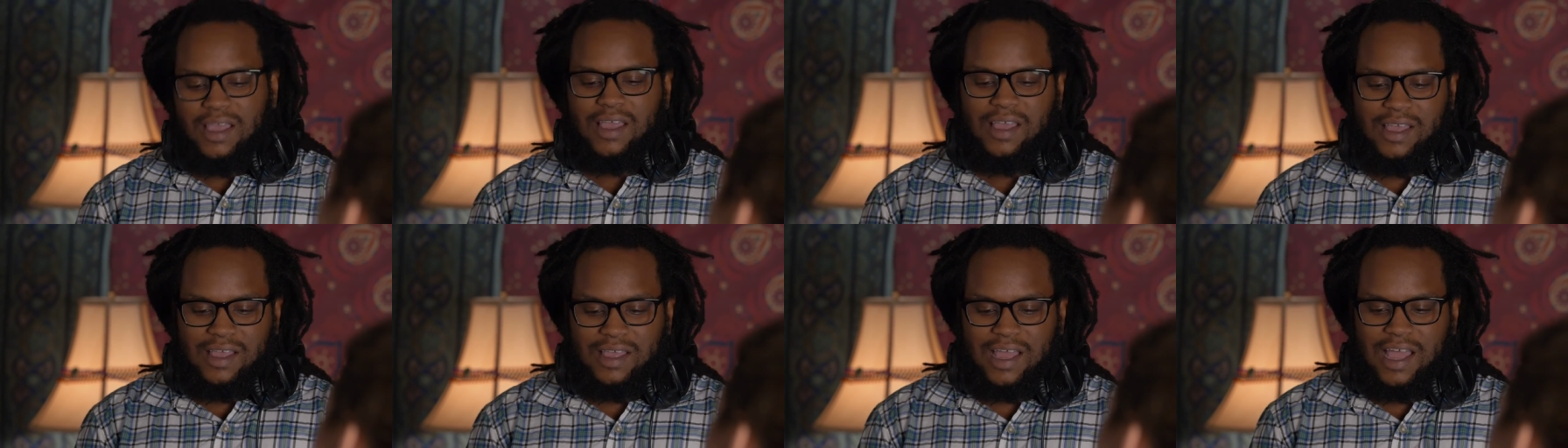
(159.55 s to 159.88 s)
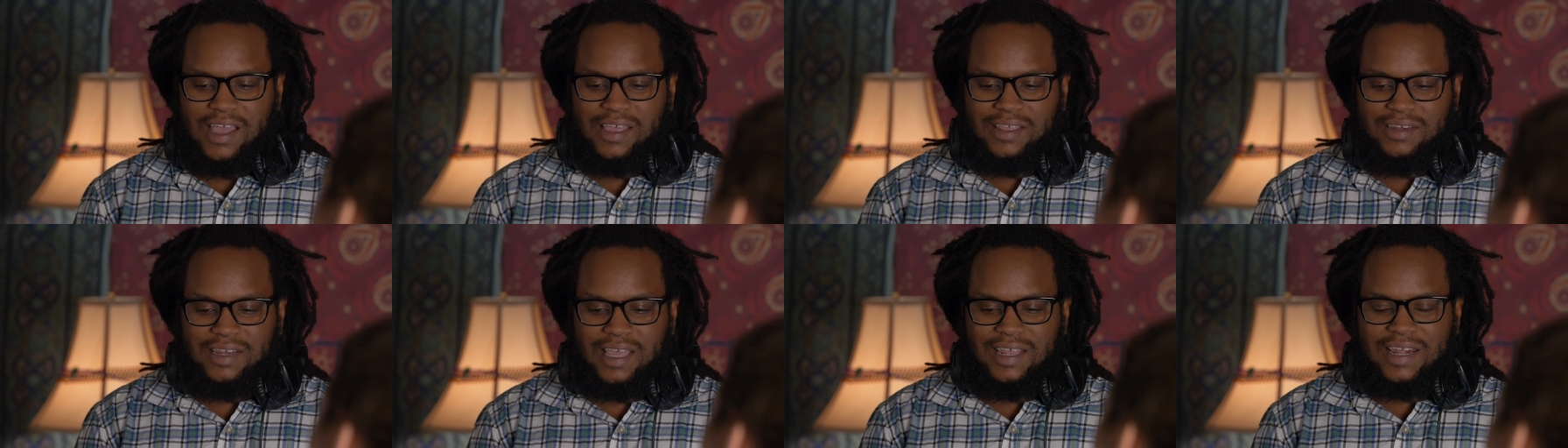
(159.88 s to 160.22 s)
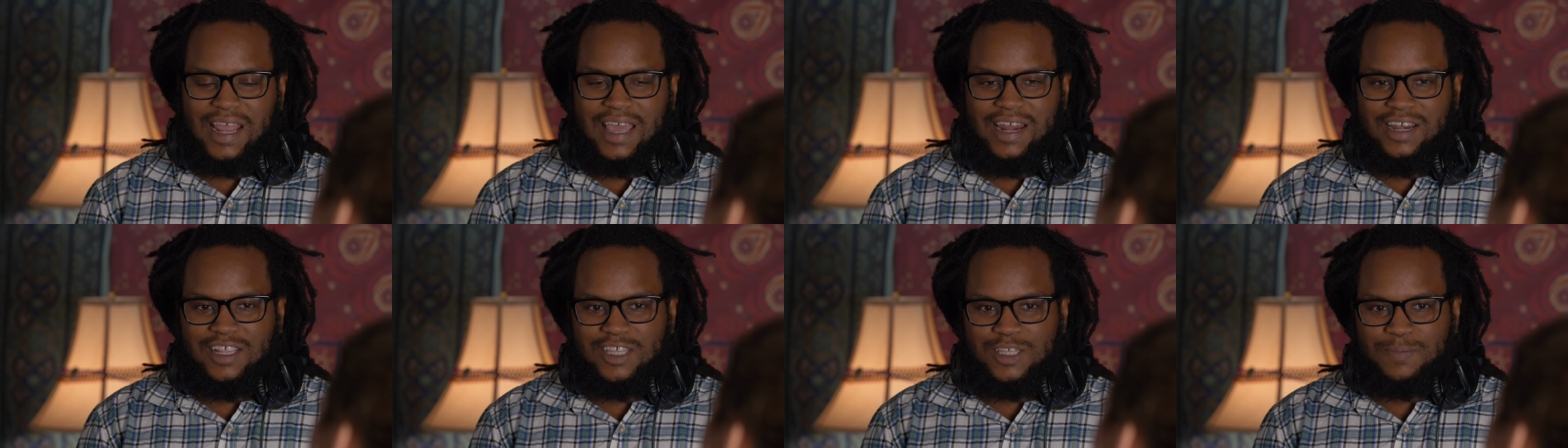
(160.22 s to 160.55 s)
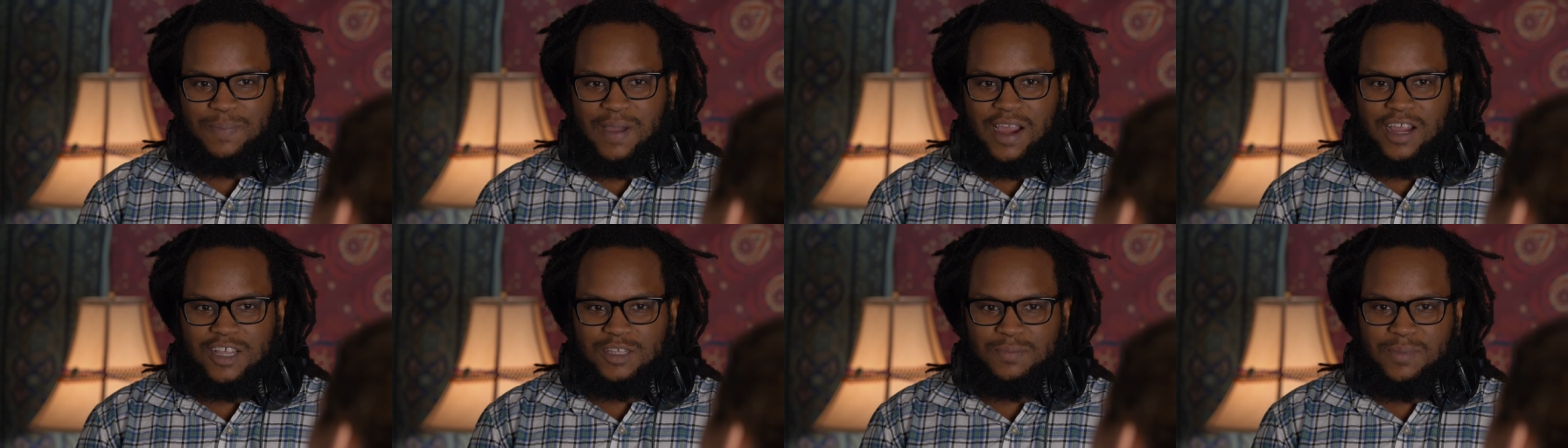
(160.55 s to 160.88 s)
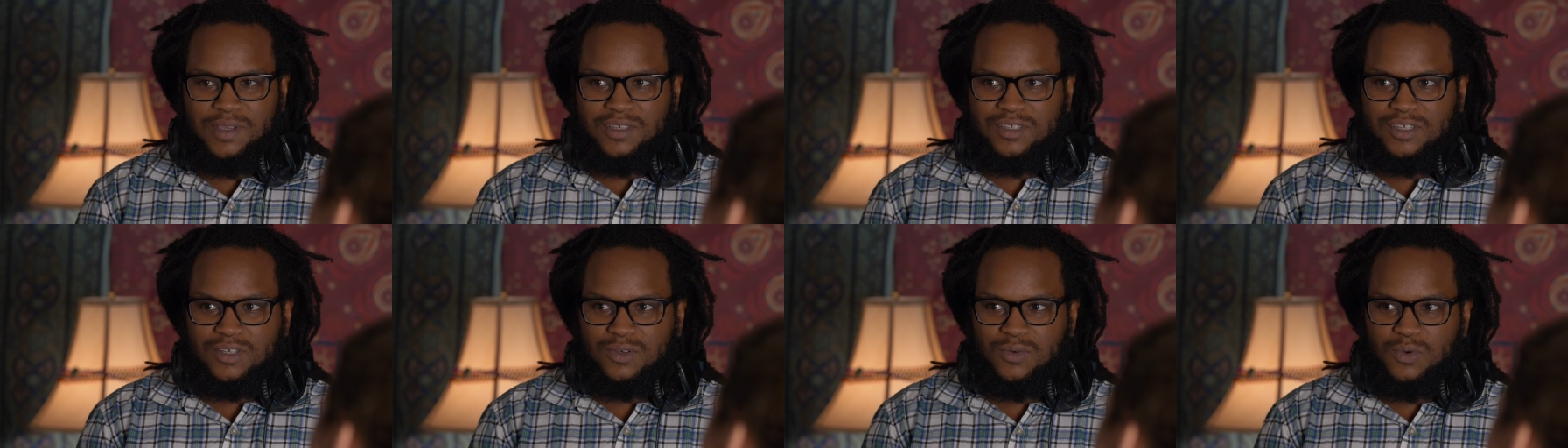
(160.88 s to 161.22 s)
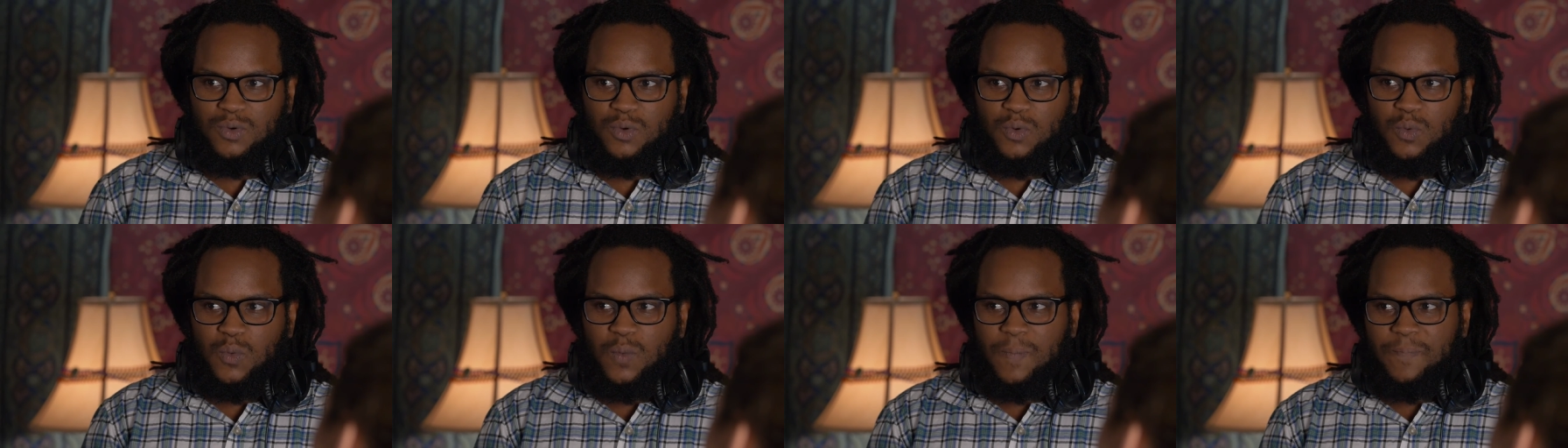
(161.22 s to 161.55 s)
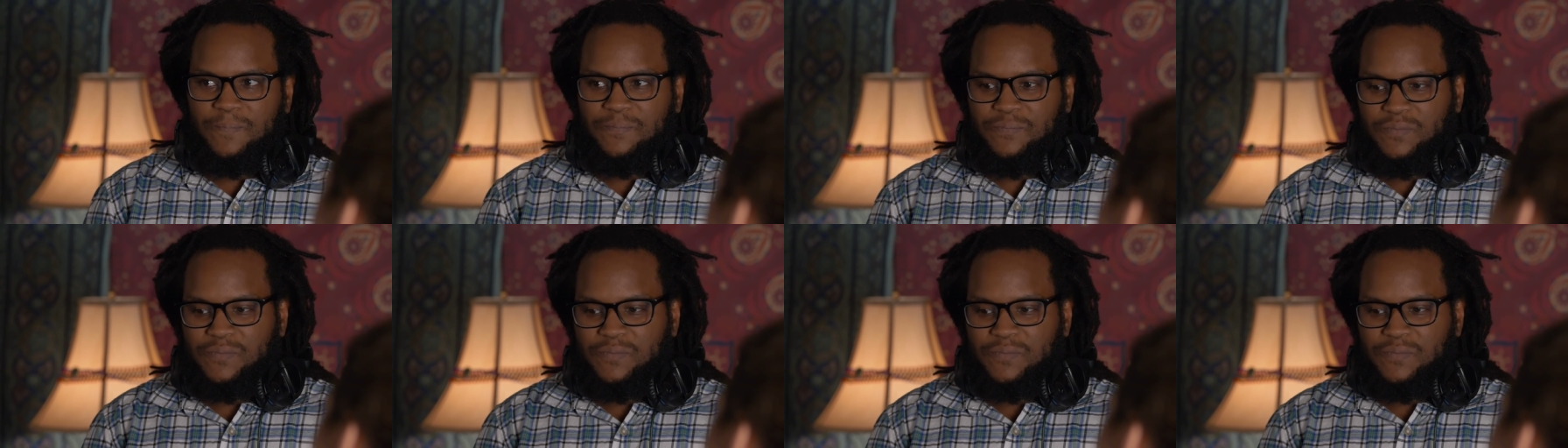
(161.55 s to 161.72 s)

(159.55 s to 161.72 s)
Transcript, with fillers: I, that, that inspires me to